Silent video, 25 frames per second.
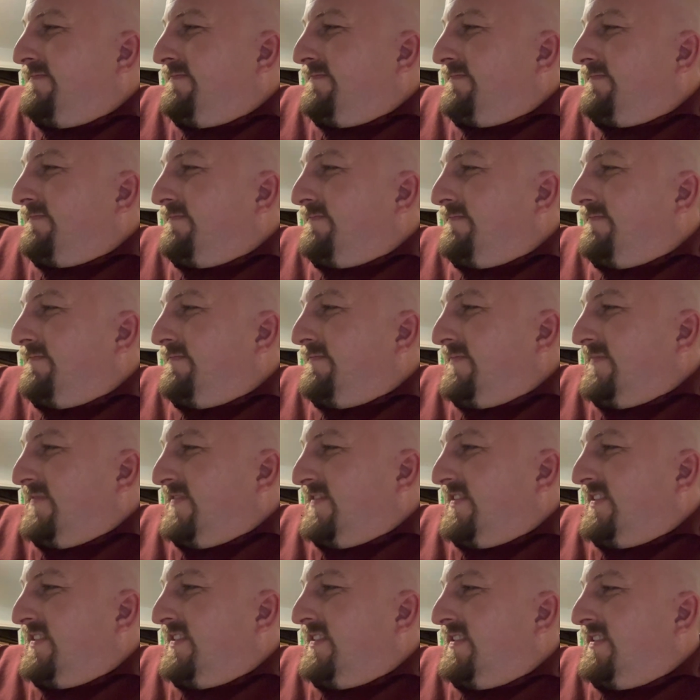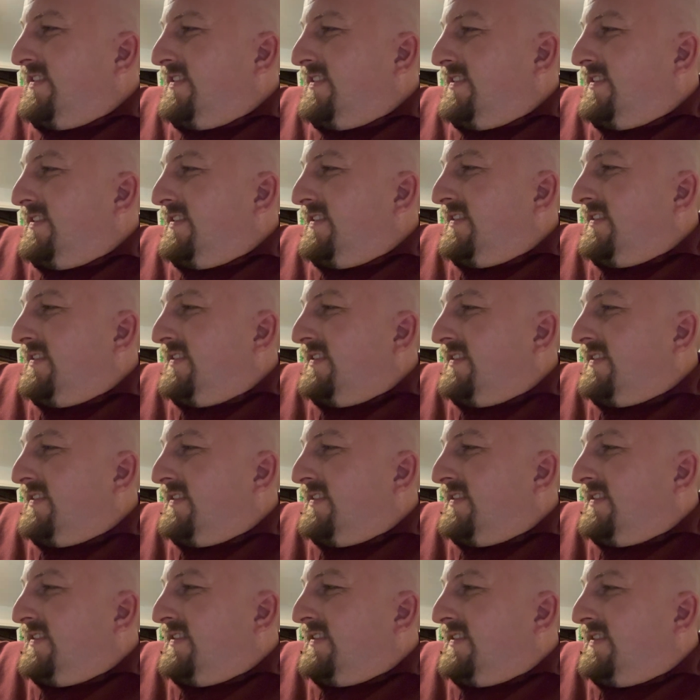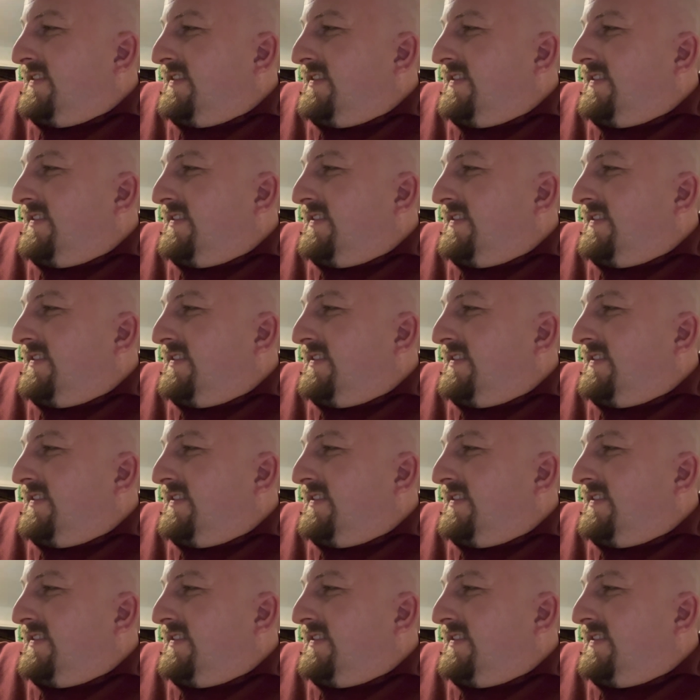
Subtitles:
No one is speaking in this clip.